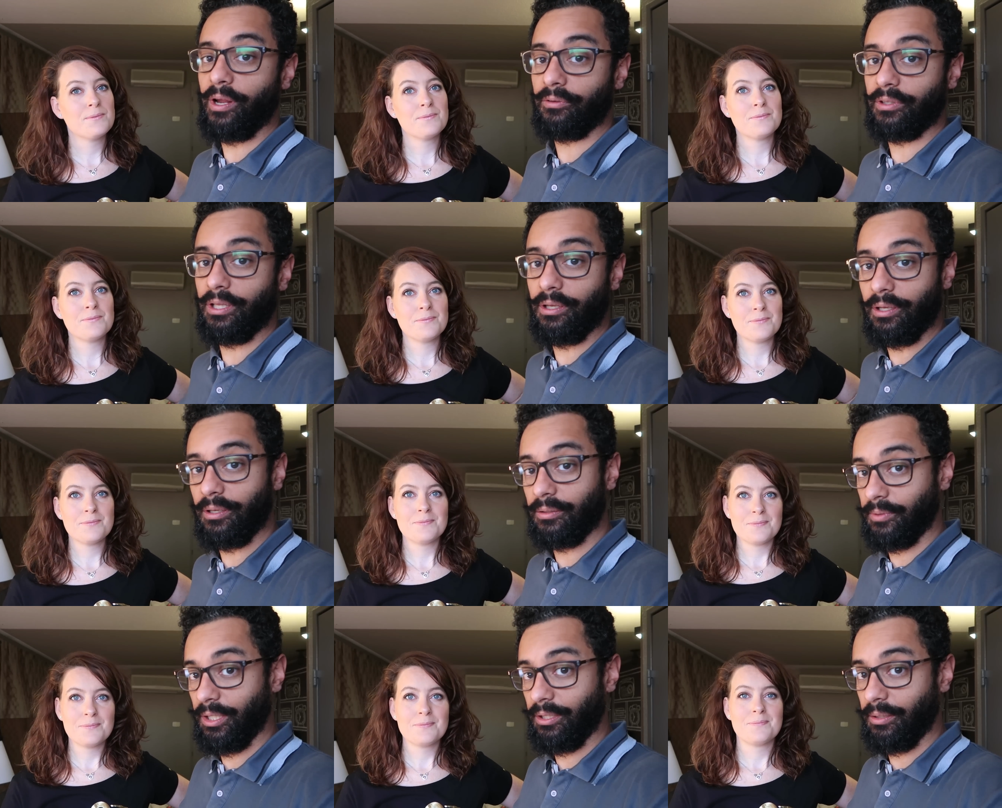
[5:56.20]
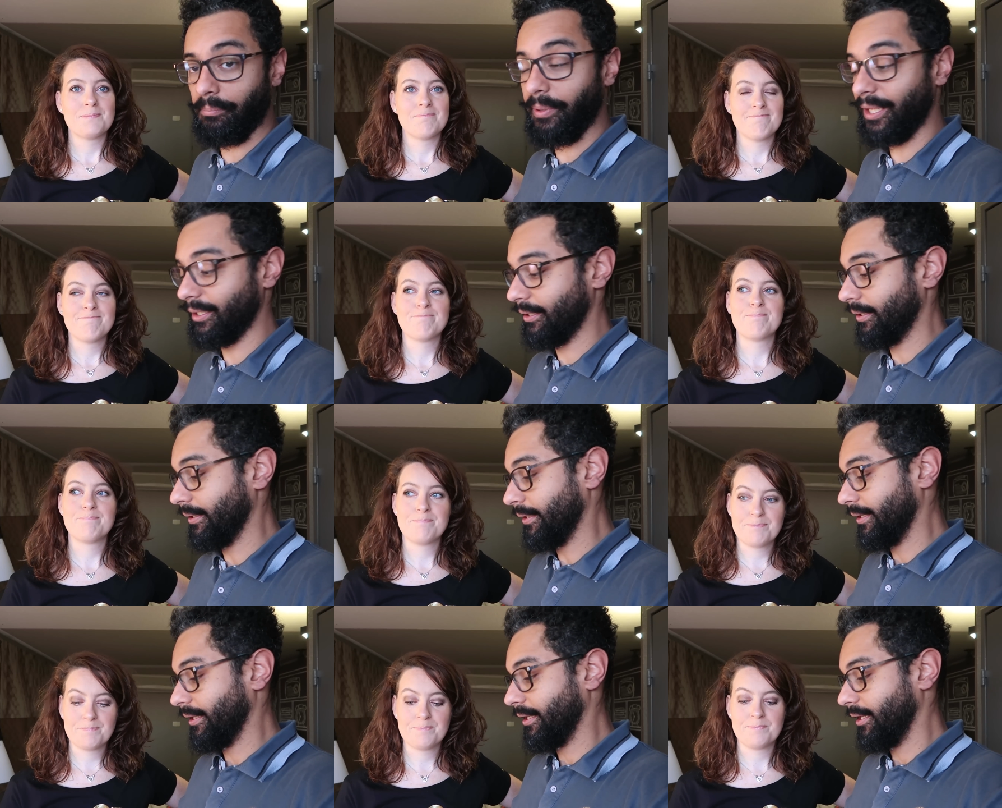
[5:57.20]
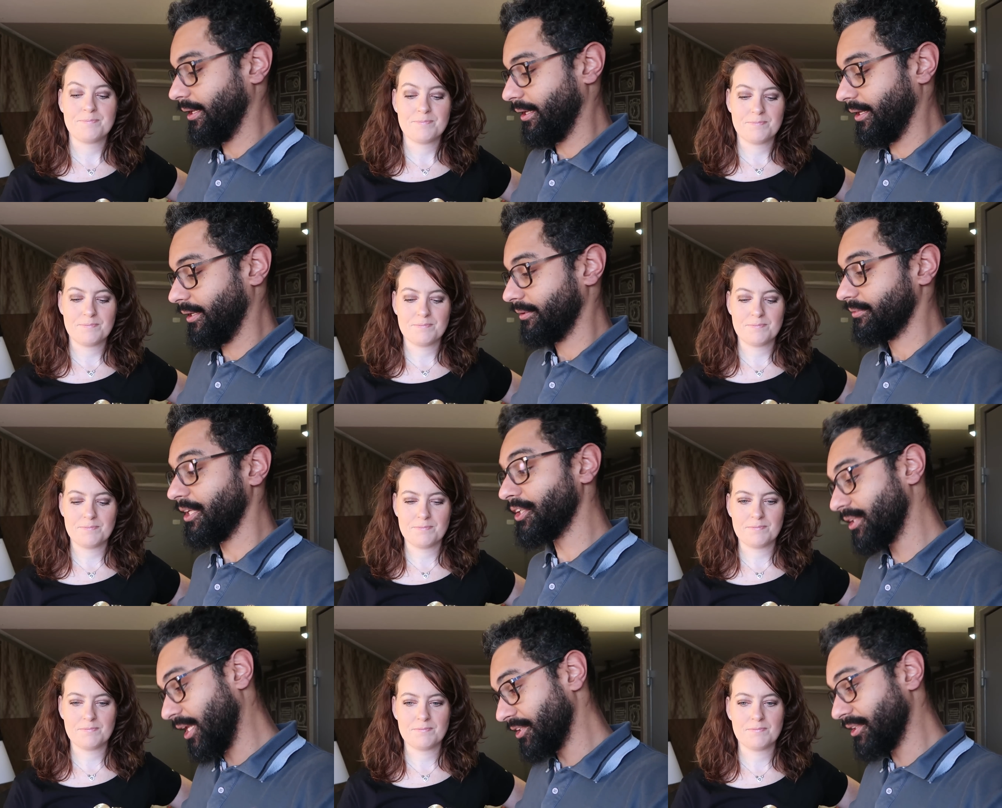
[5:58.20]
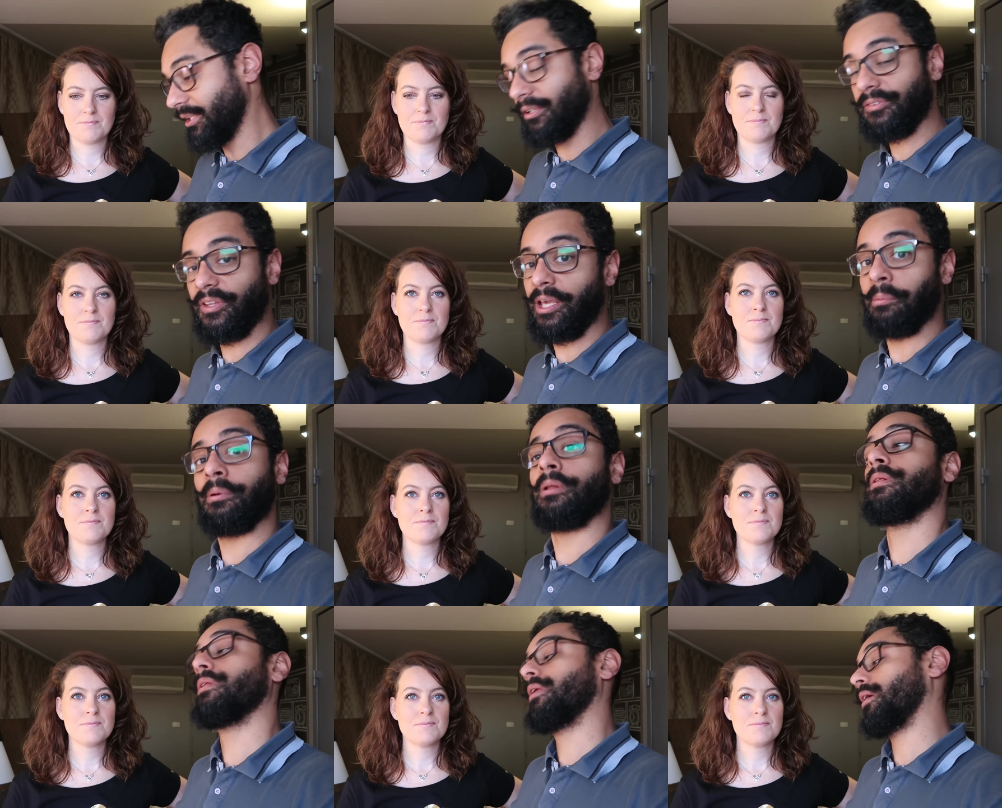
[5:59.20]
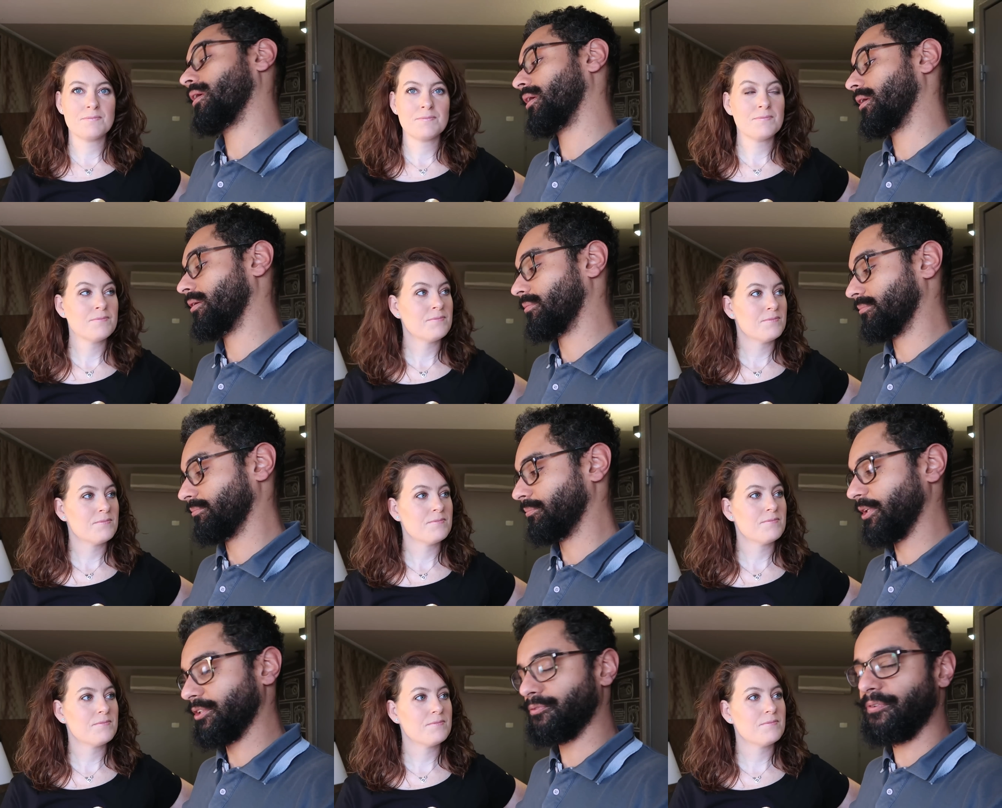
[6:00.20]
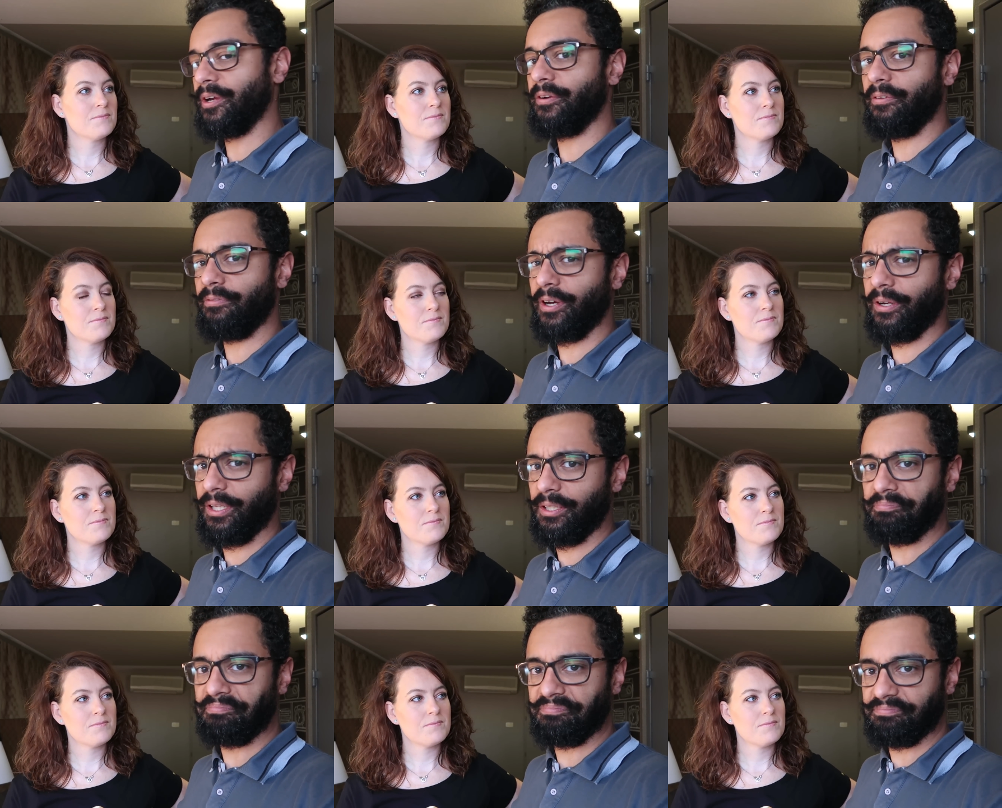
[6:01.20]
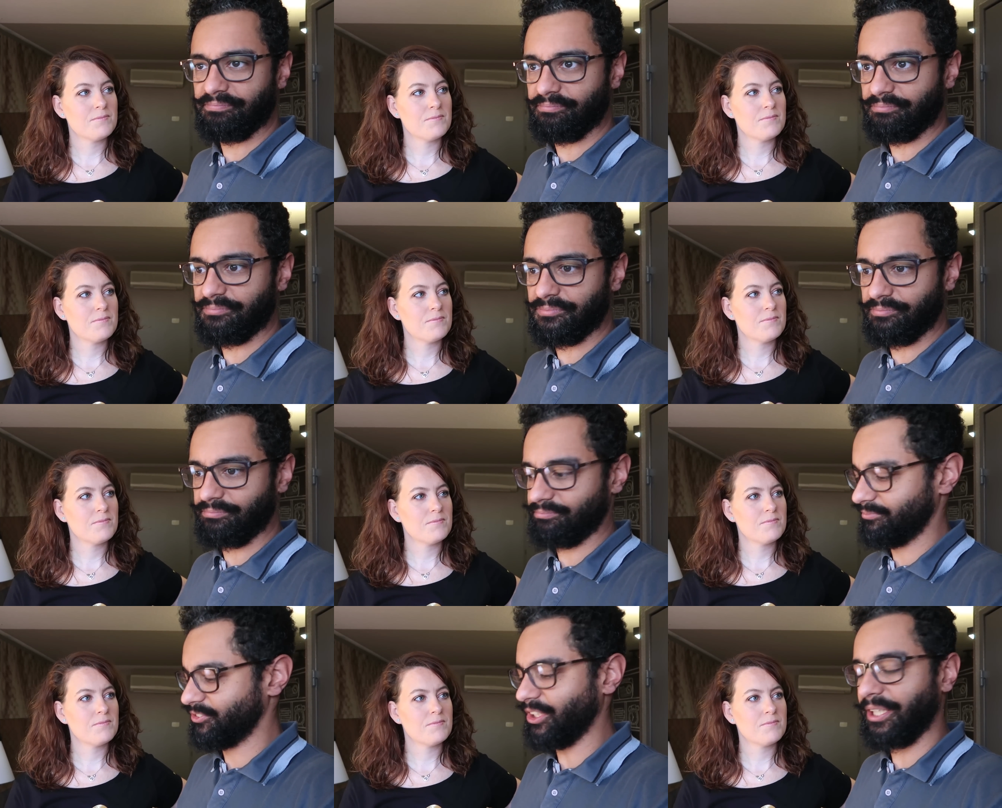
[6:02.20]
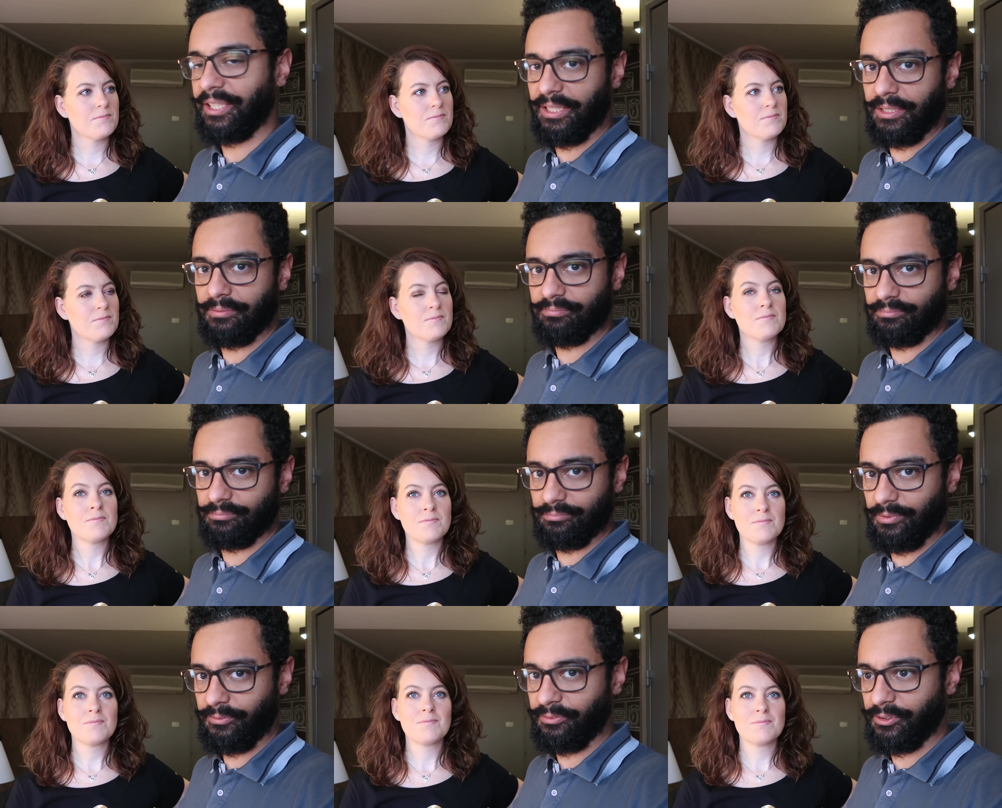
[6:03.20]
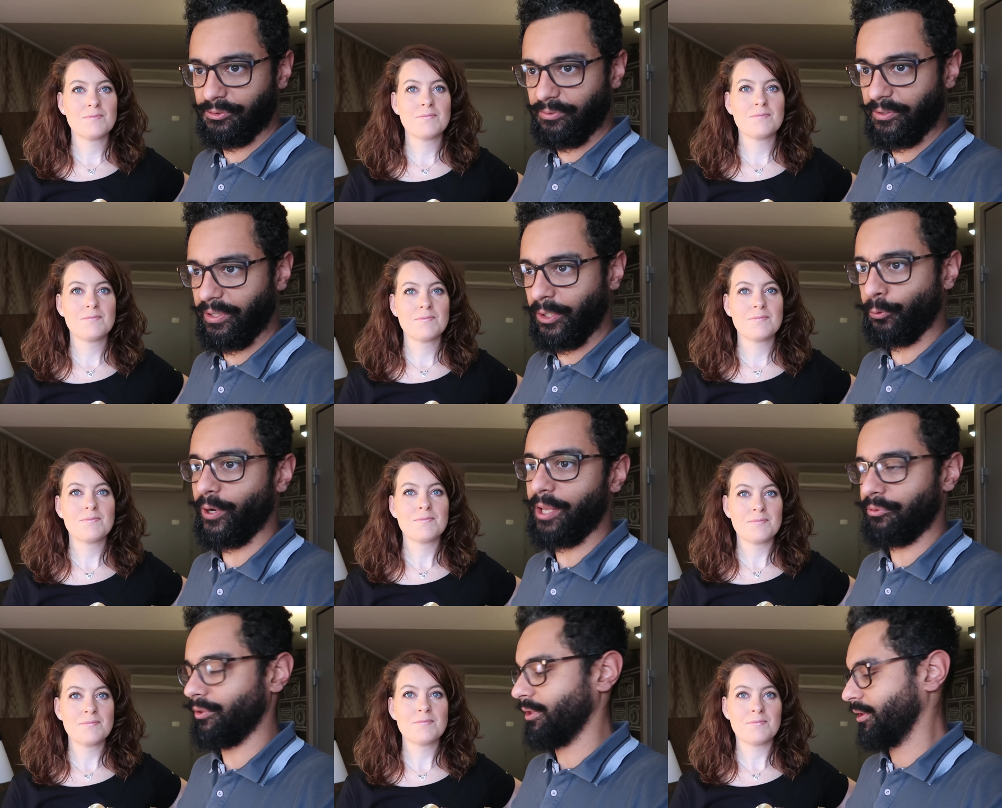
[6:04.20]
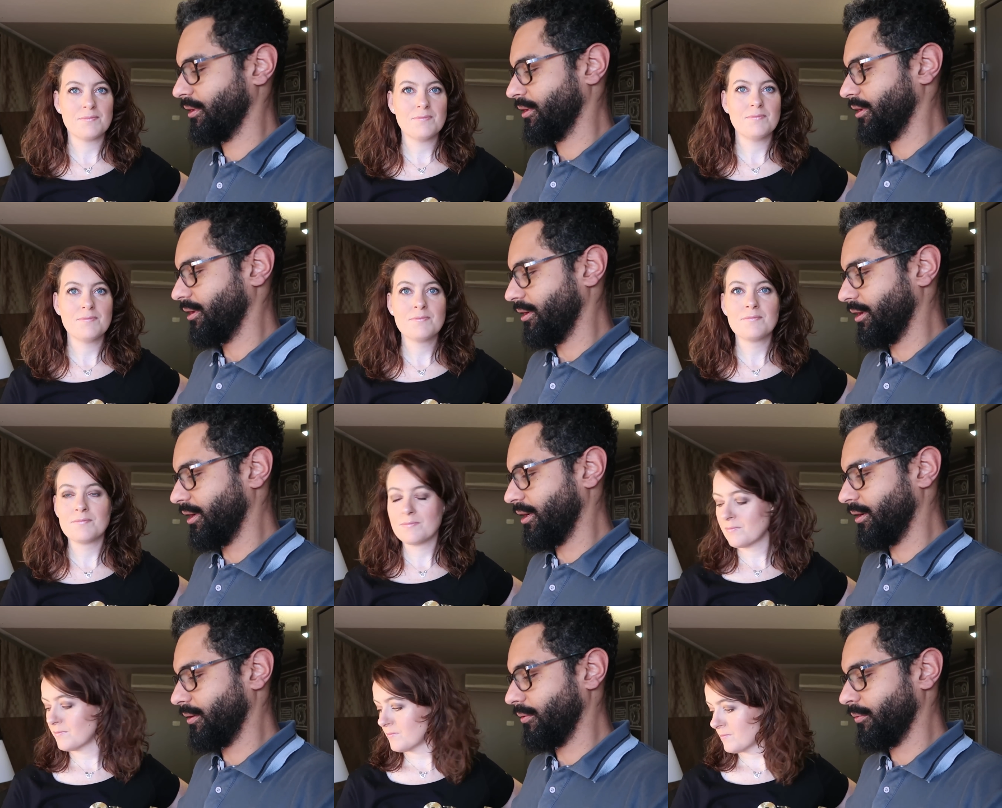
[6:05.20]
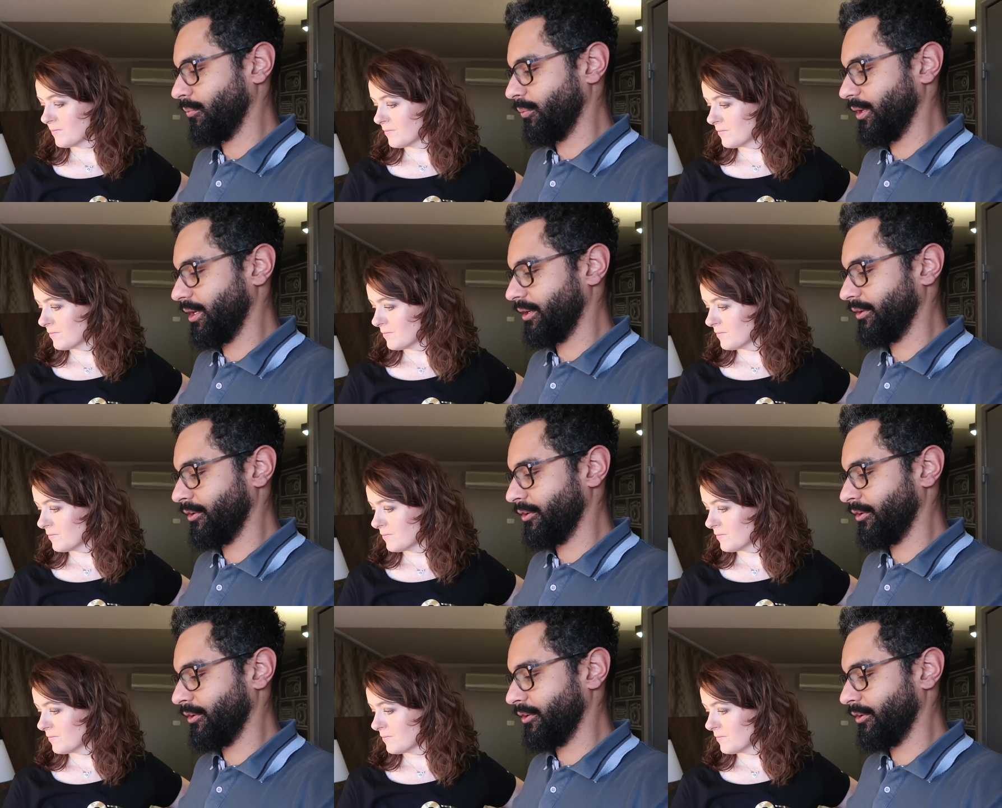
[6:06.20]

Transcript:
Speaker 1: around the uh, bed. Uh, it's a nice little table, uh, but it's very, very tiny. It feels very cramped. Uh, we're